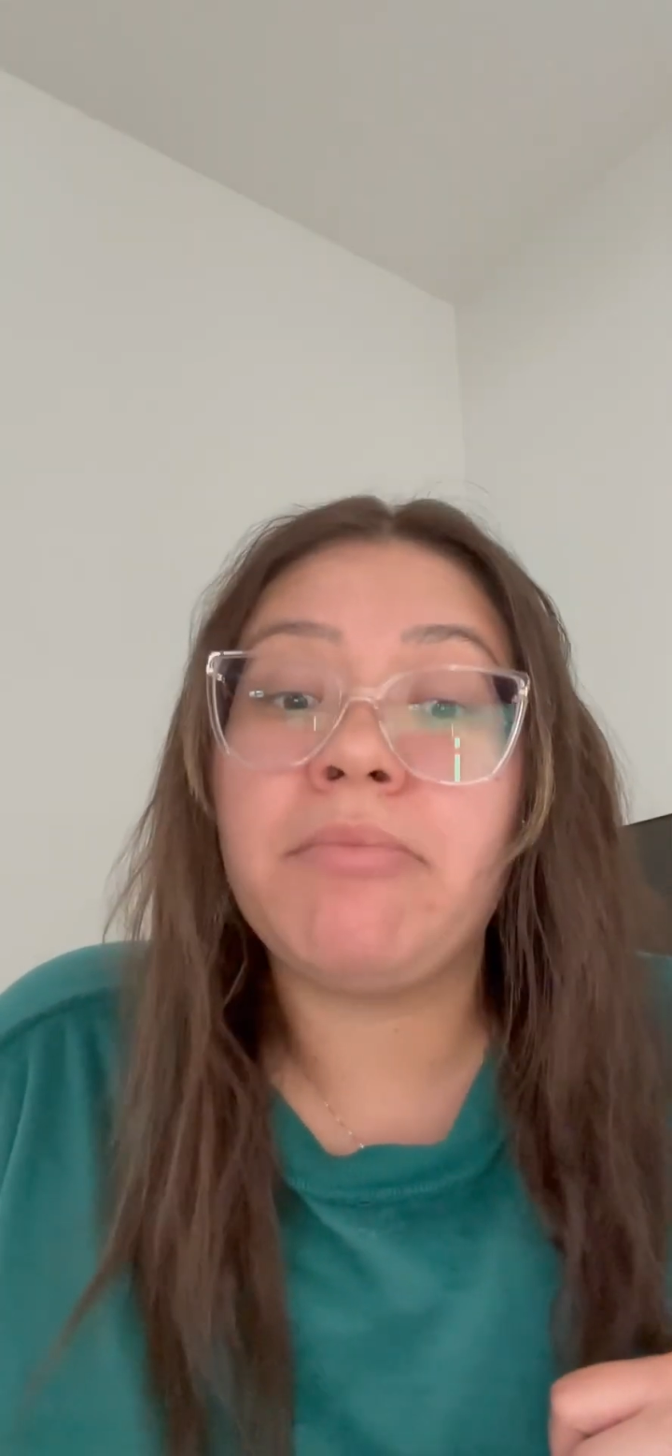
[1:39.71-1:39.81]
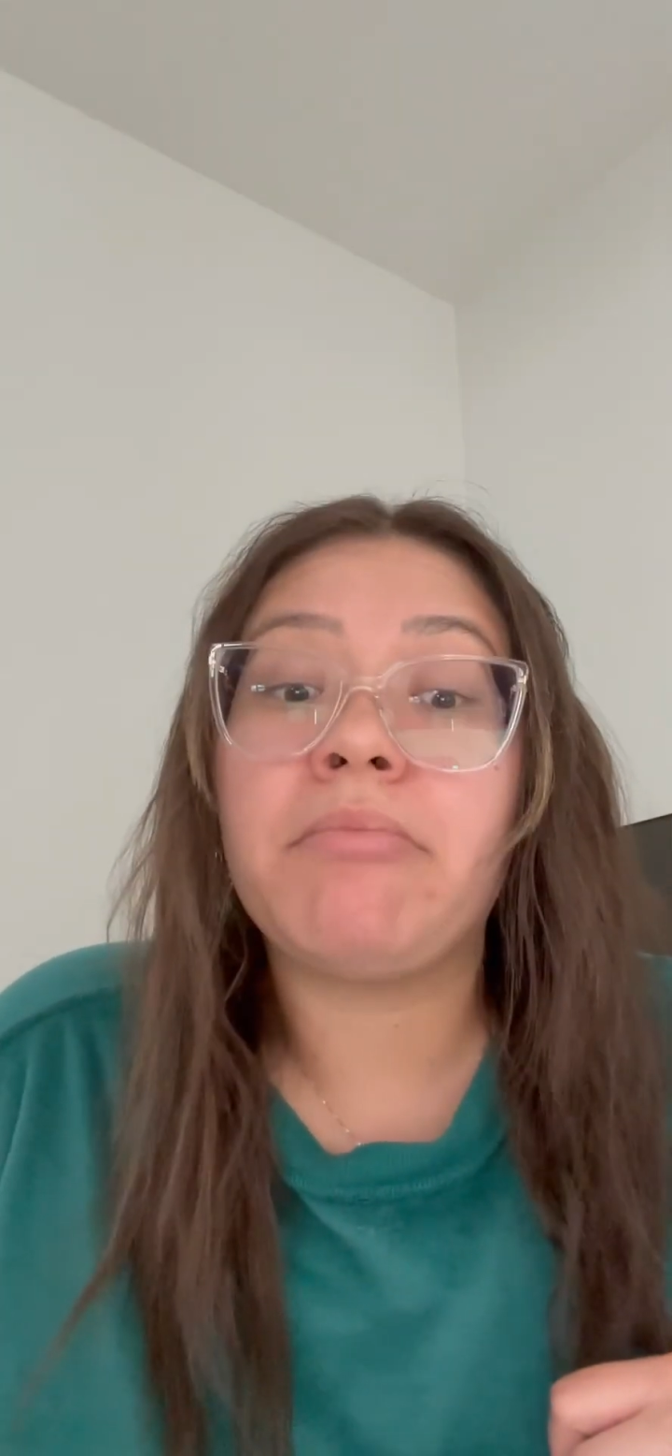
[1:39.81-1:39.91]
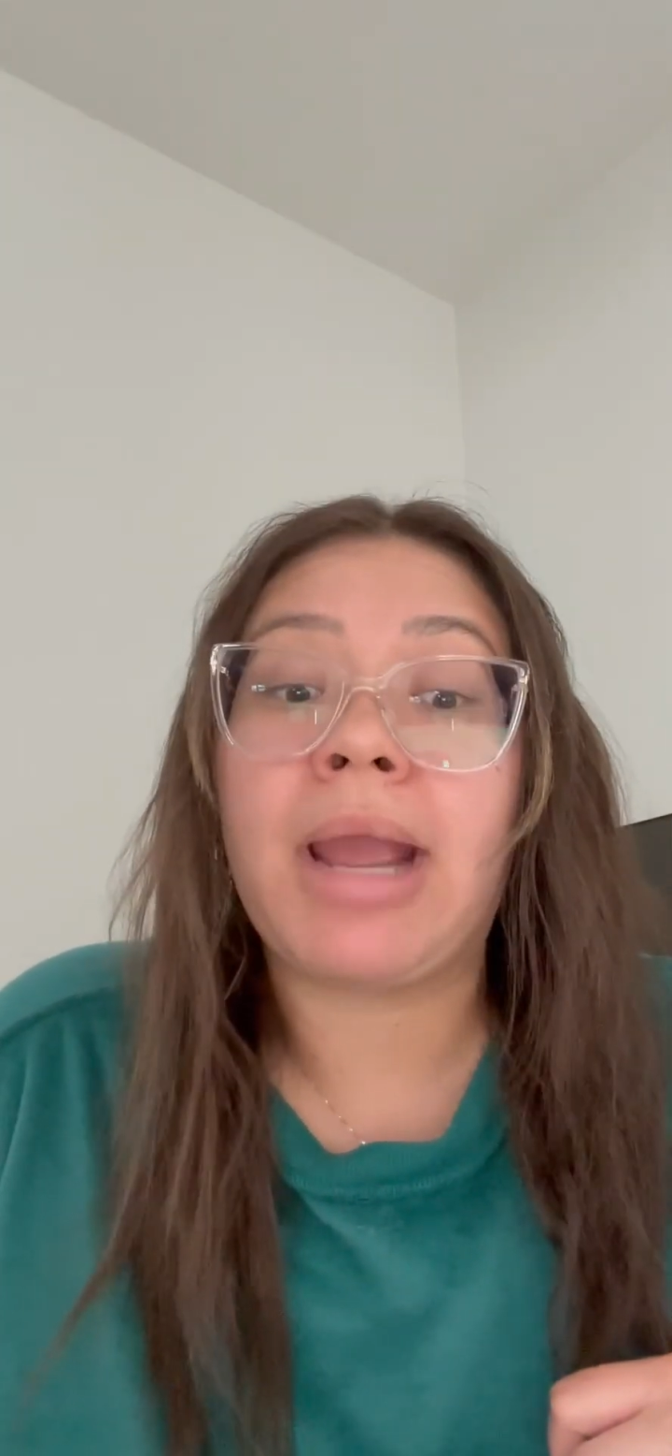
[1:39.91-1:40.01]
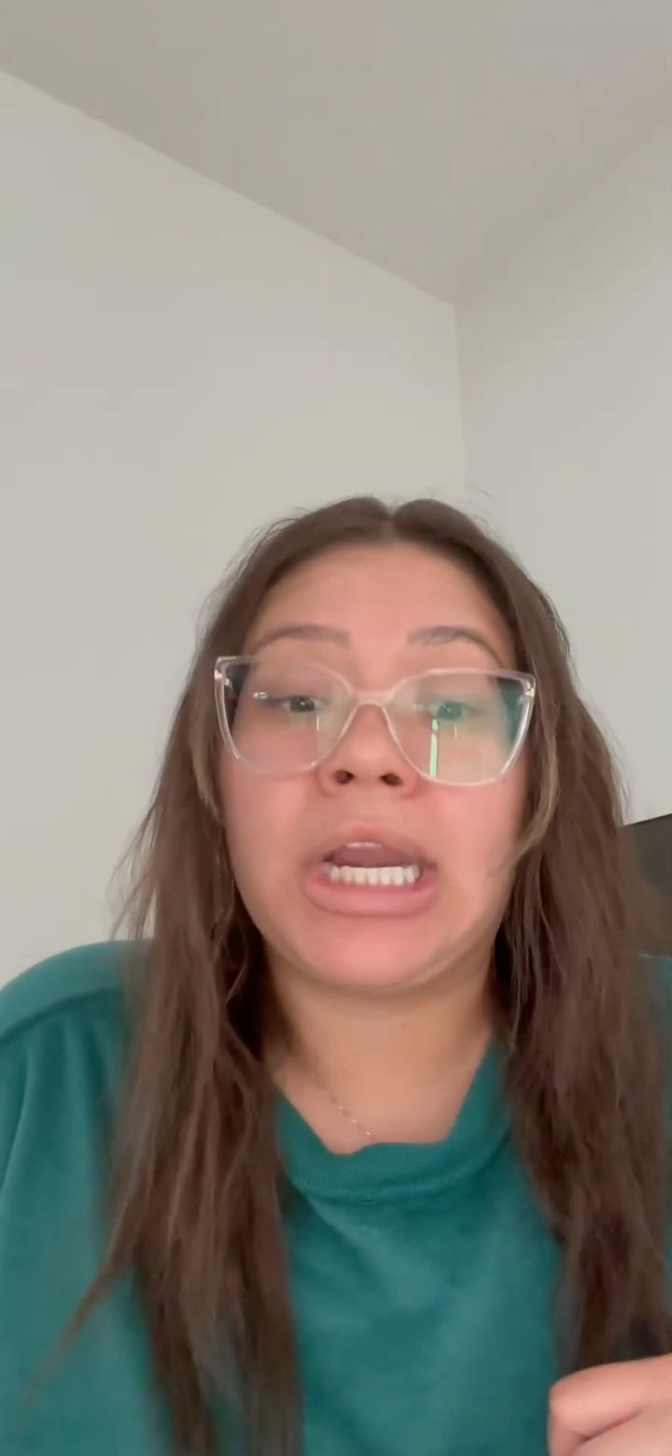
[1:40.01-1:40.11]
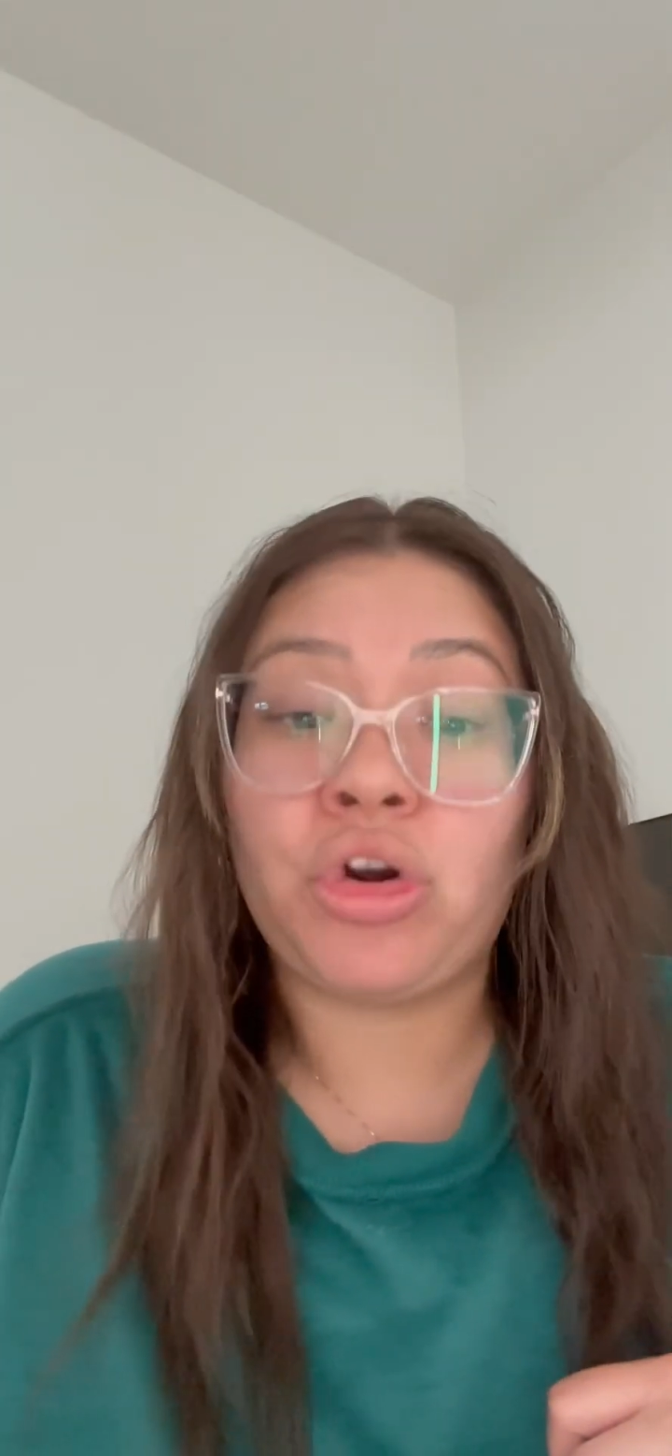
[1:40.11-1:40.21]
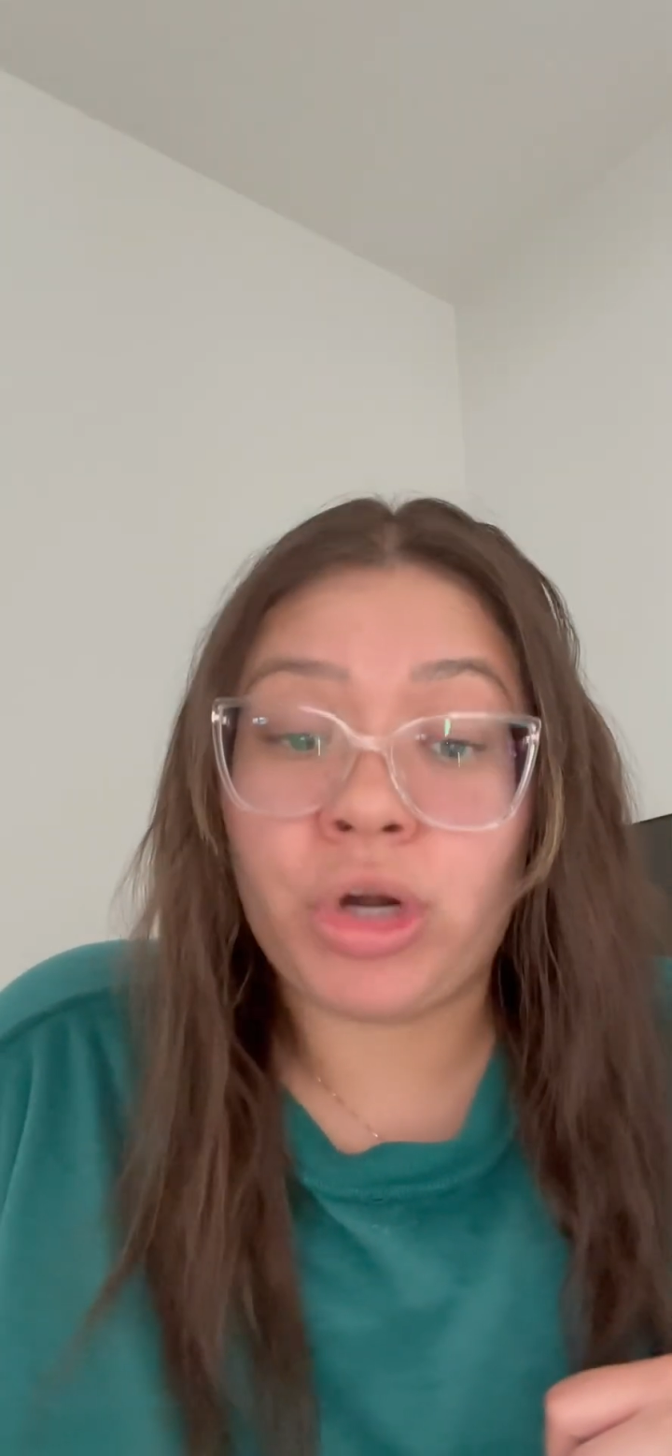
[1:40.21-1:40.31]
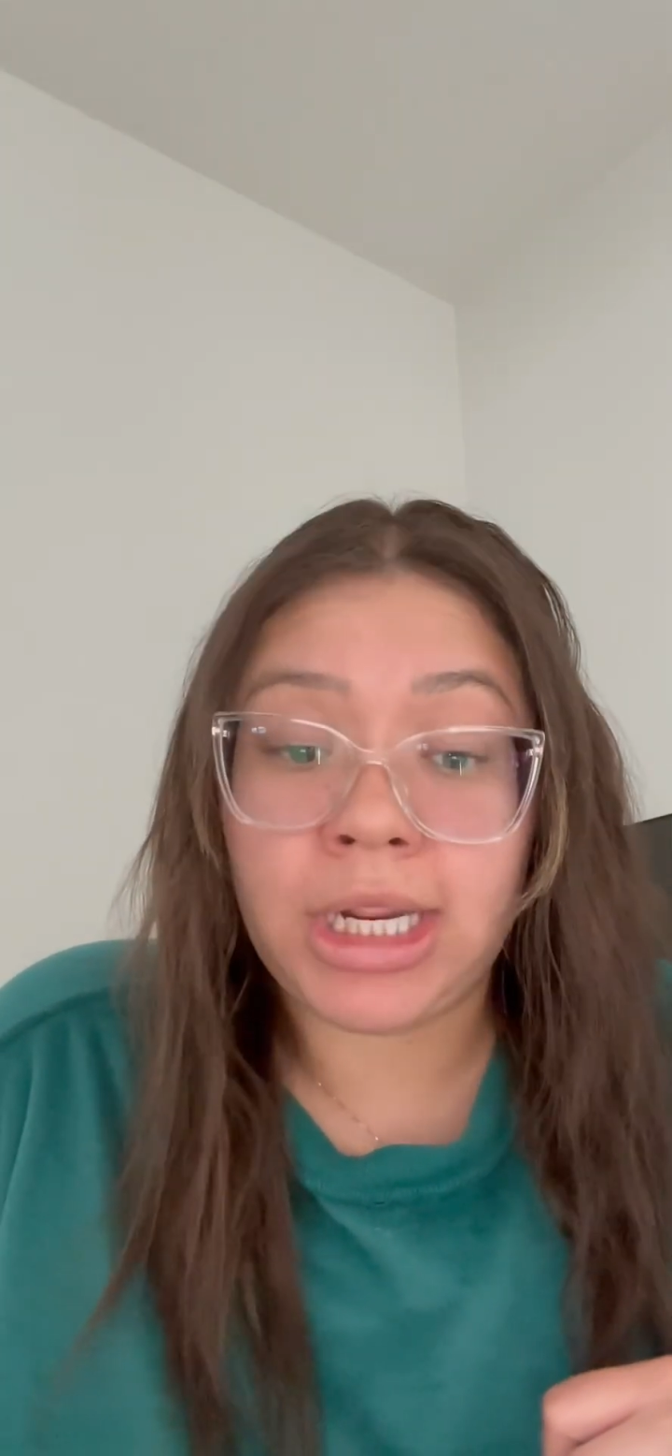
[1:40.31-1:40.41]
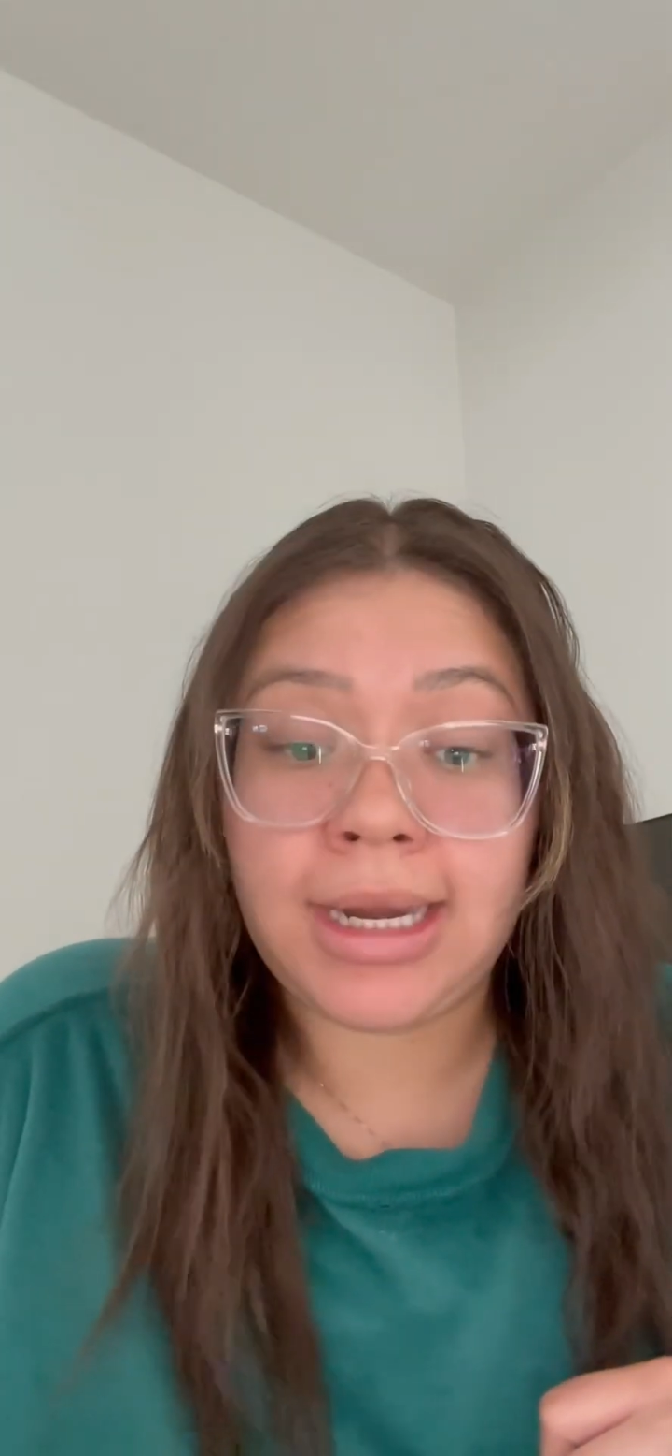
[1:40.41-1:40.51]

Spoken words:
minority